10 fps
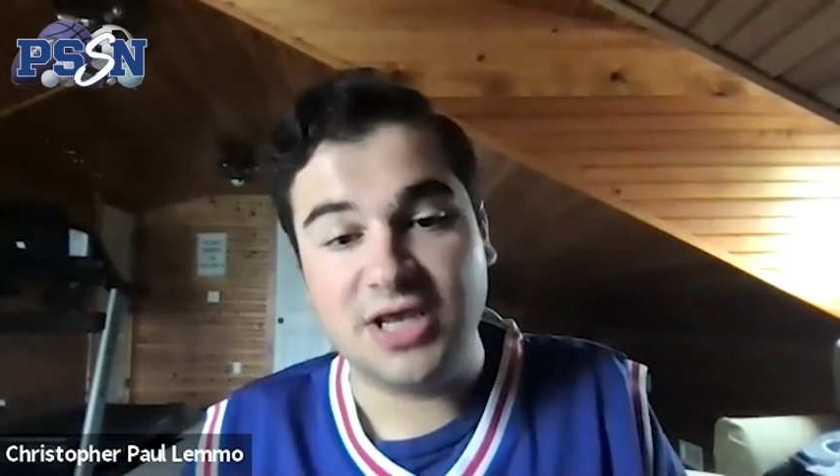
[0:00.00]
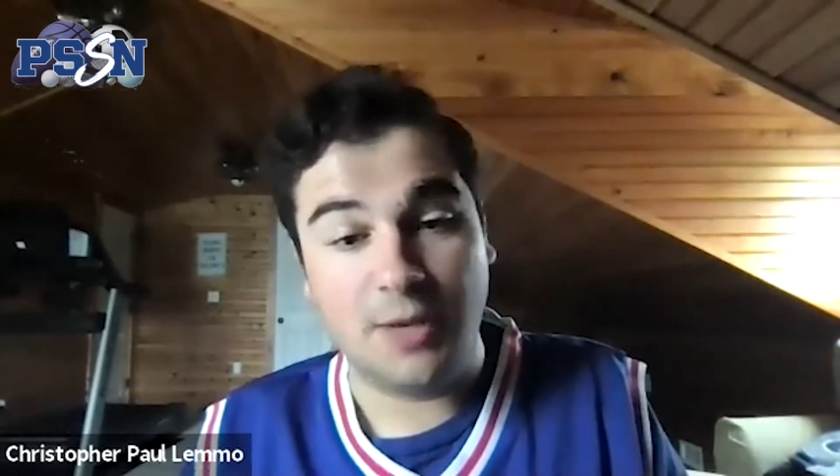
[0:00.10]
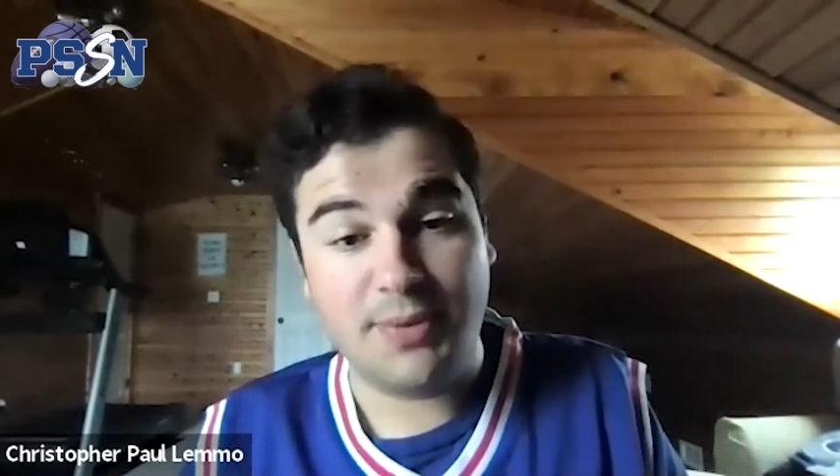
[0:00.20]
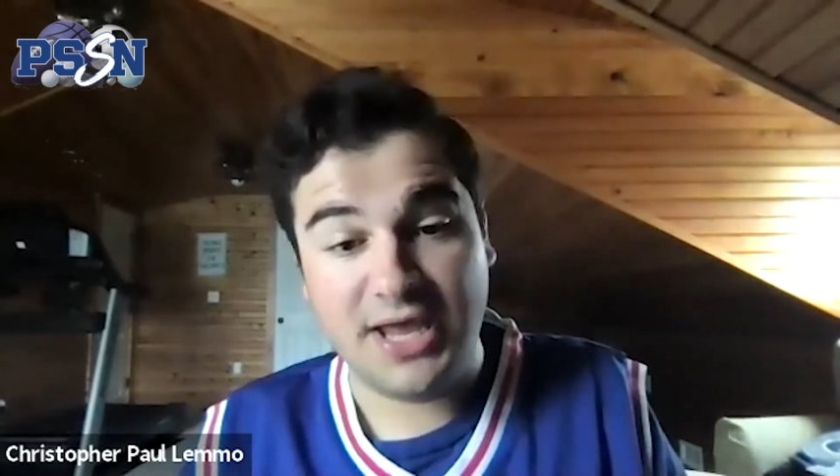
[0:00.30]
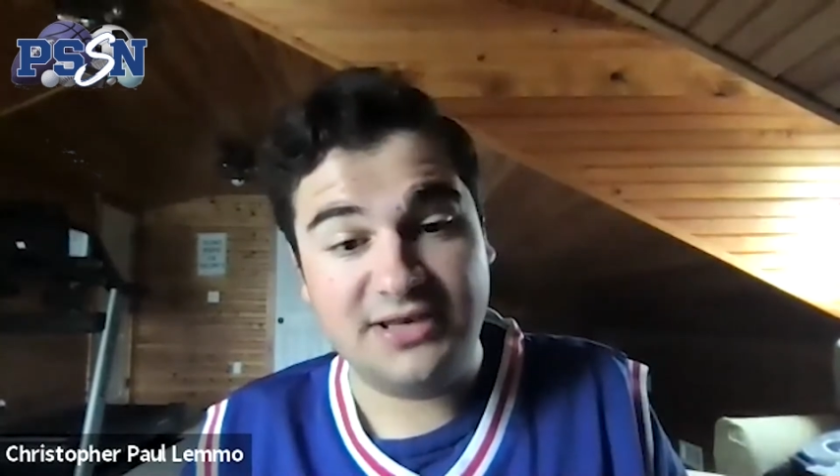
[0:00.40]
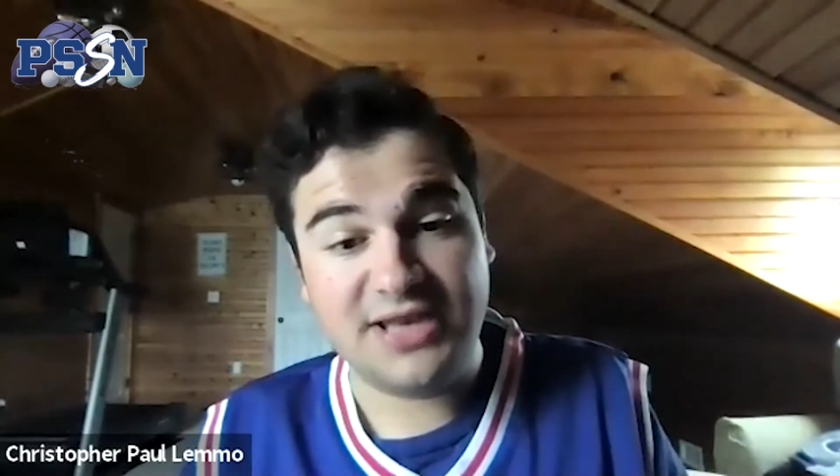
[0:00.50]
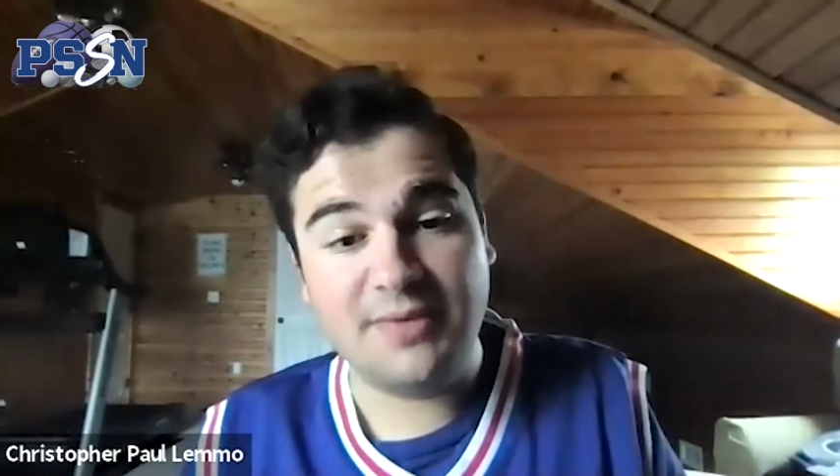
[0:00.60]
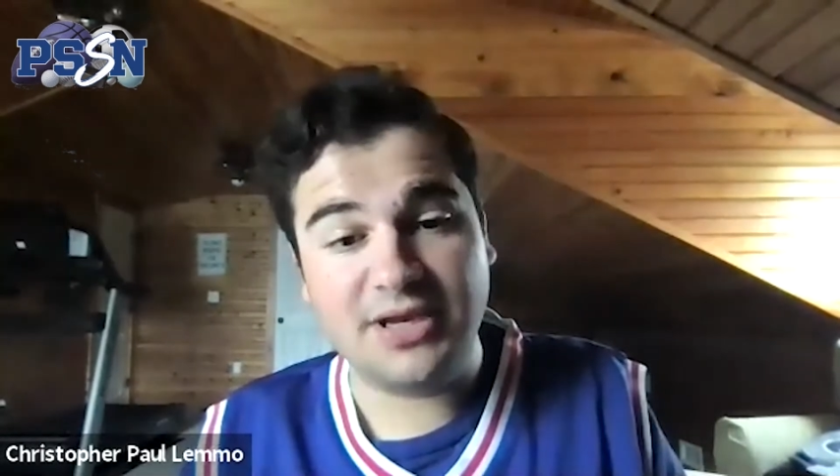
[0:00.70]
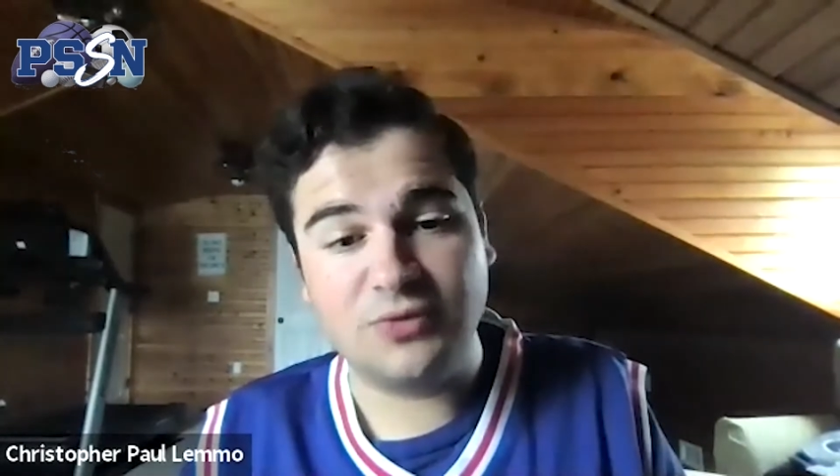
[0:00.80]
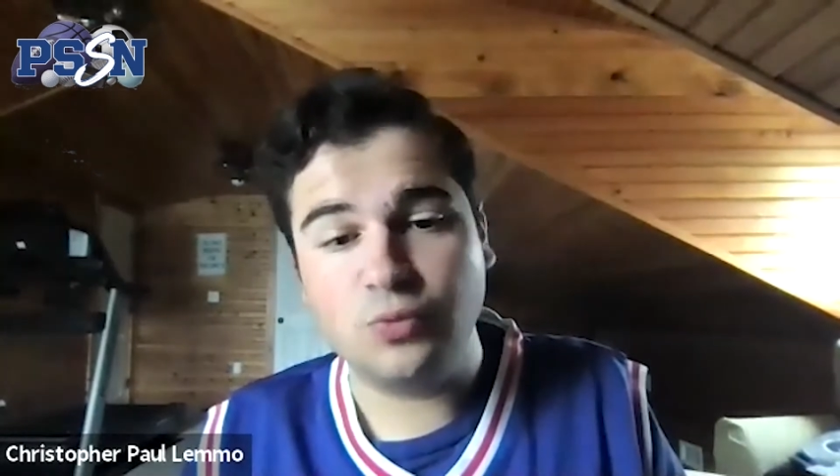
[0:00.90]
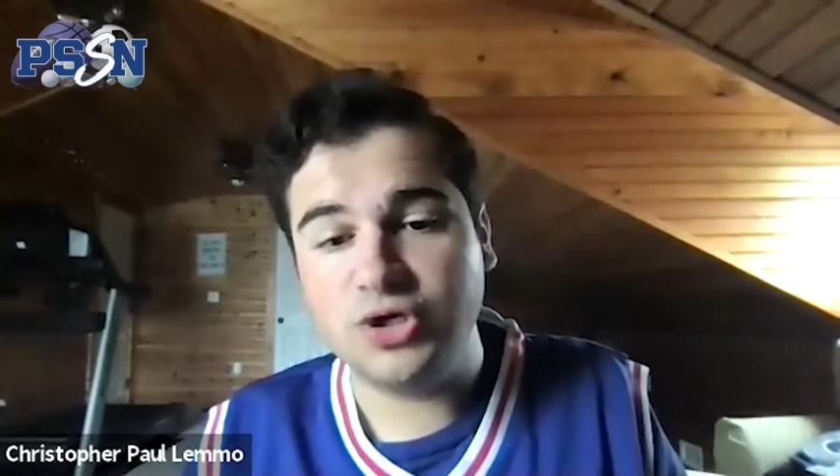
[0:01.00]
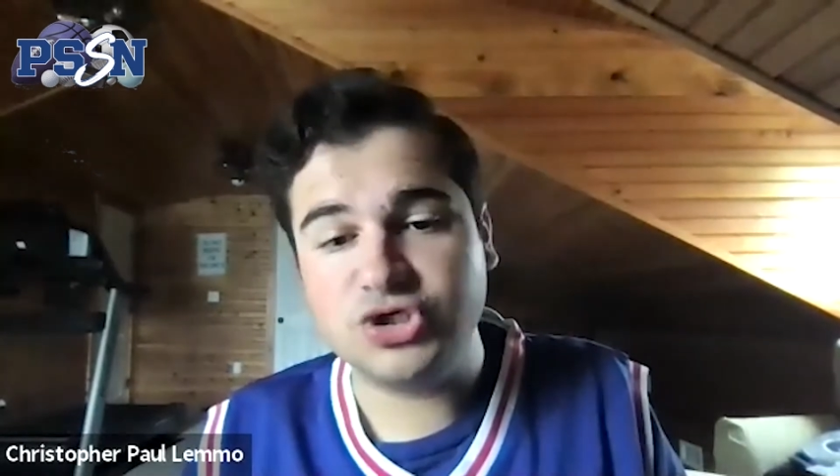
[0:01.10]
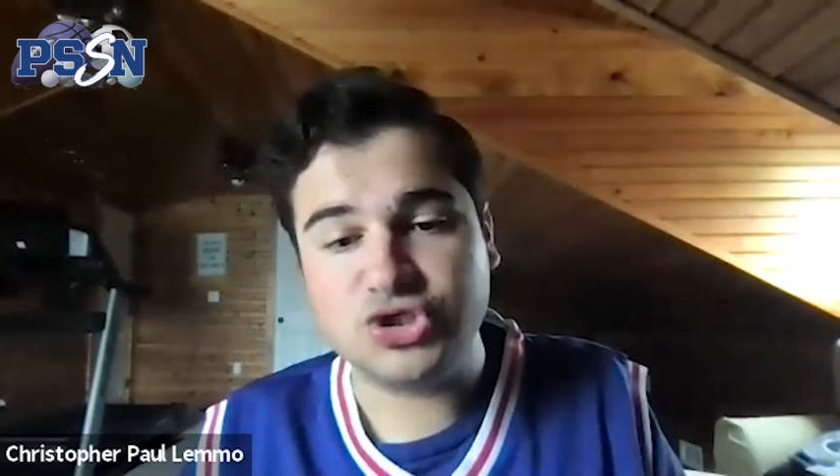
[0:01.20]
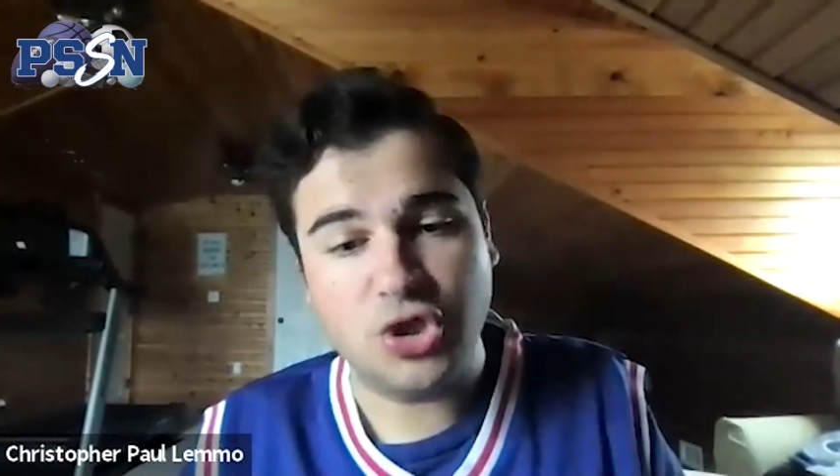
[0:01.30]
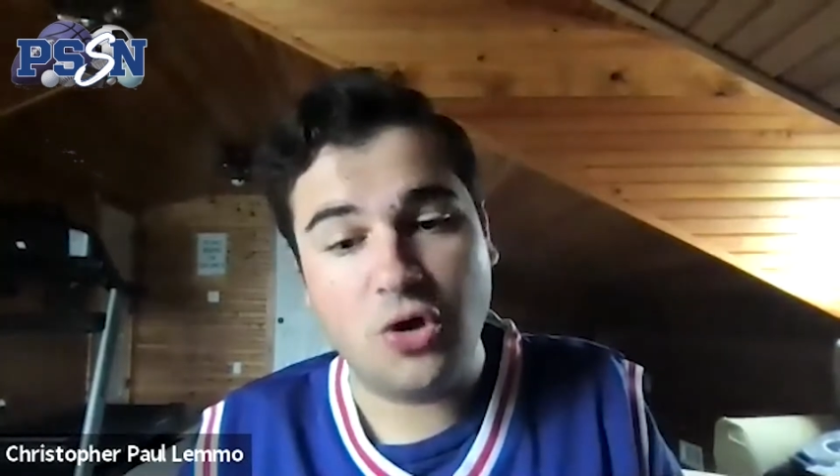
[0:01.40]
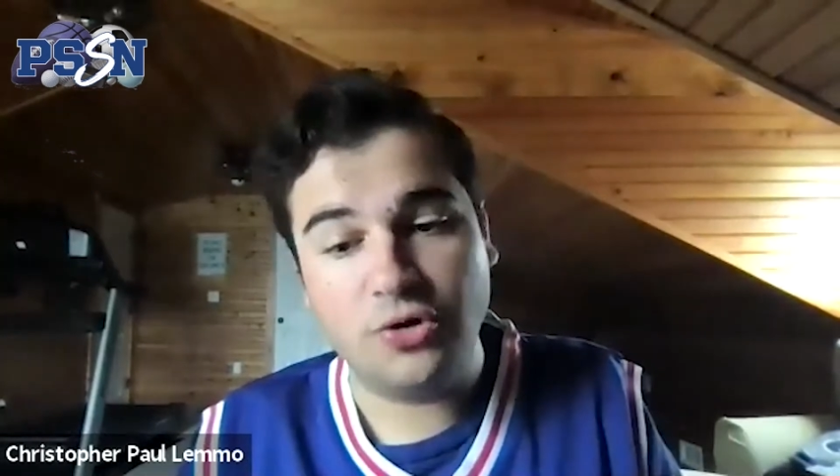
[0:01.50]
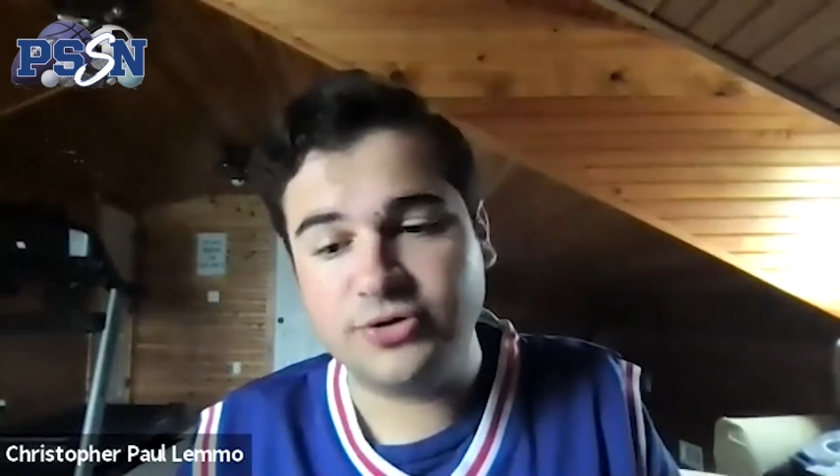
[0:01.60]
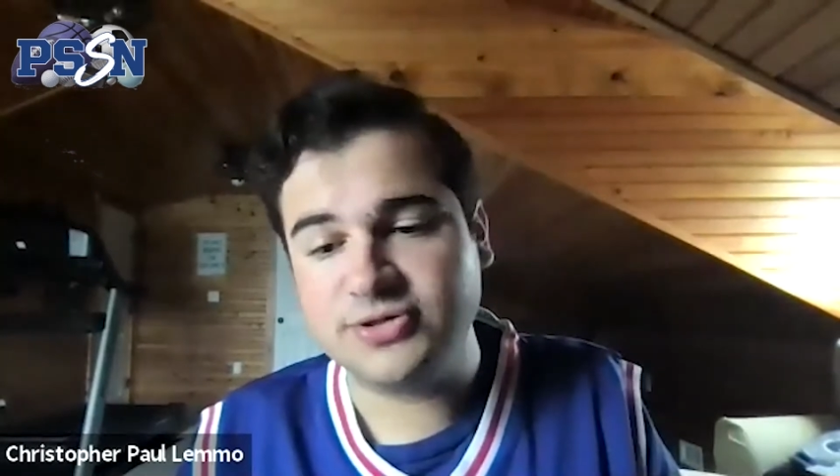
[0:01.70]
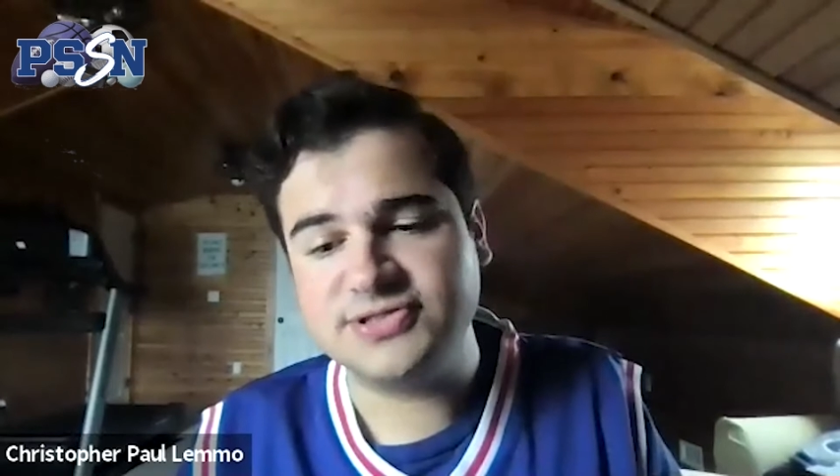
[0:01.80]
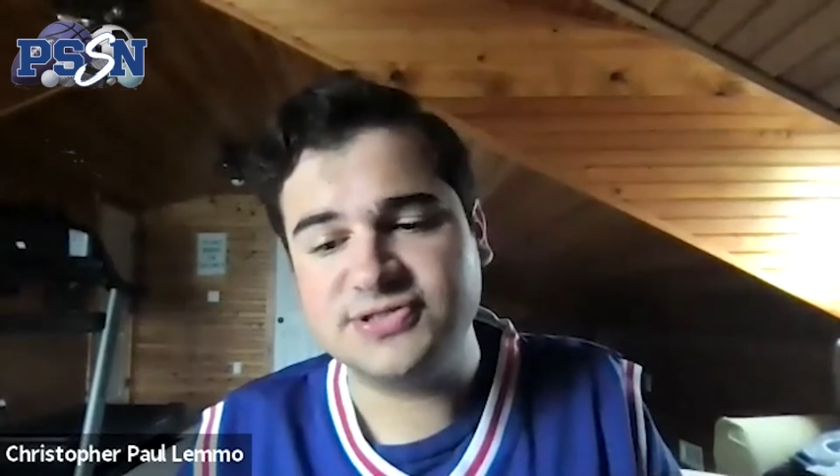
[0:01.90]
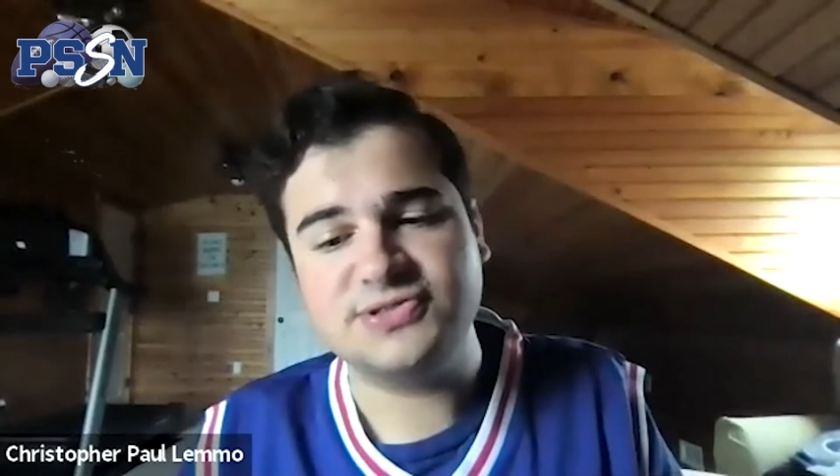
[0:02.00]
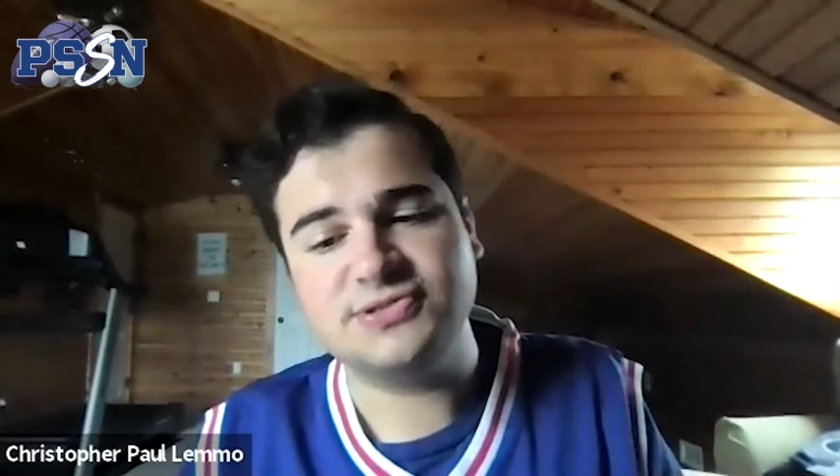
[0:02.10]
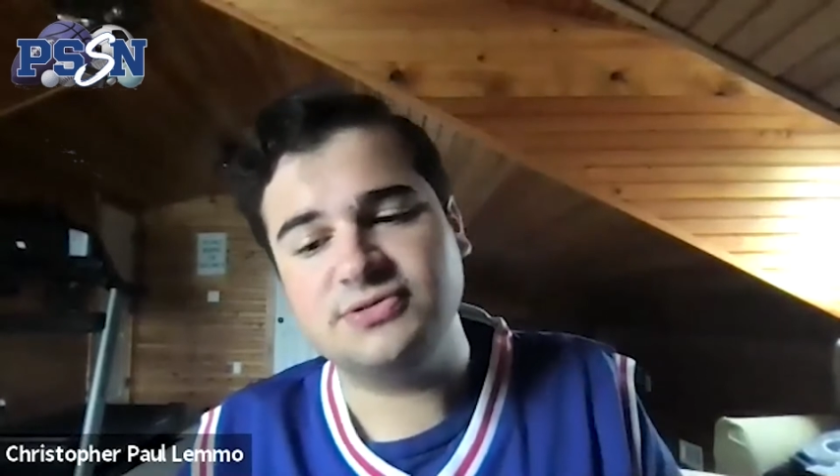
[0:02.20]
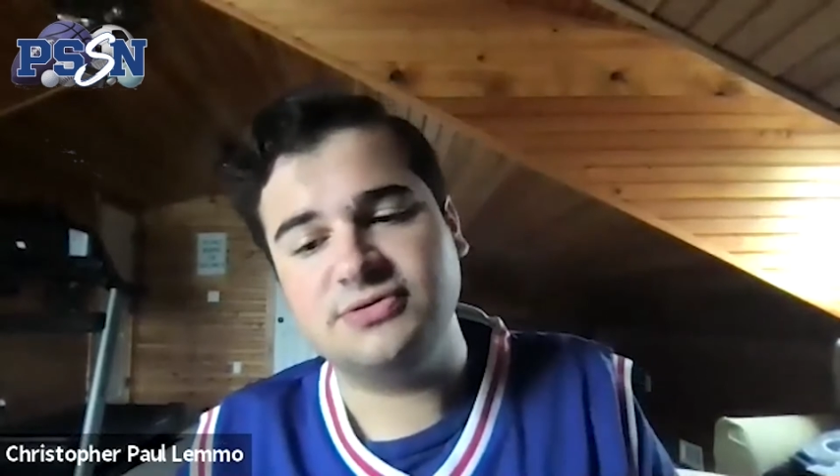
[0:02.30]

a pandemic in which owners,